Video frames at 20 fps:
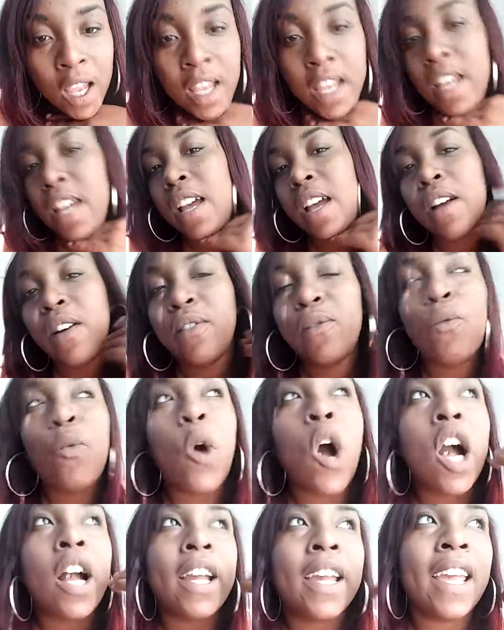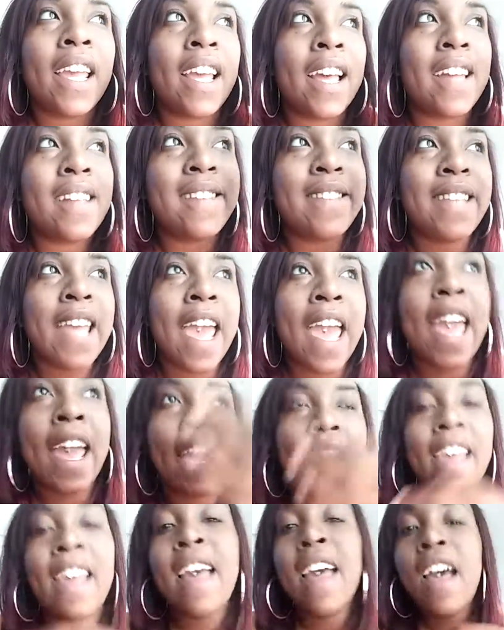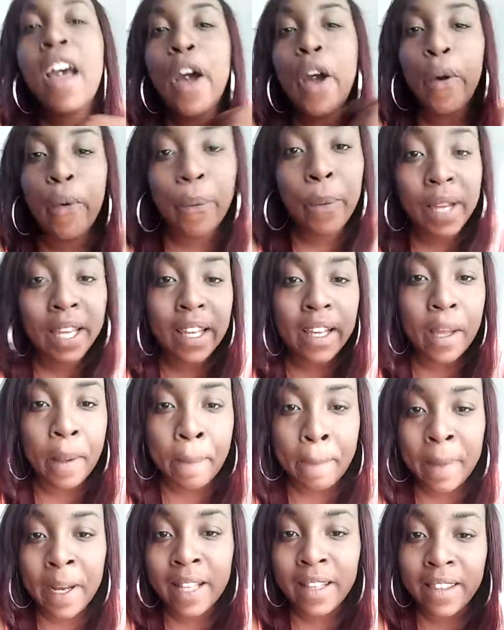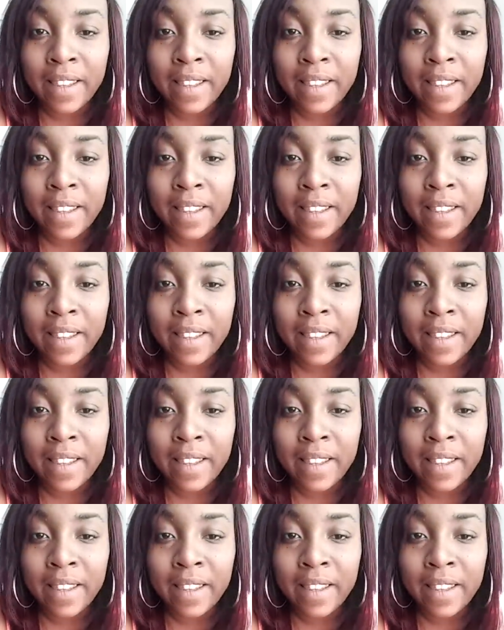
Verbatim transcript: walk a day, a week, a month,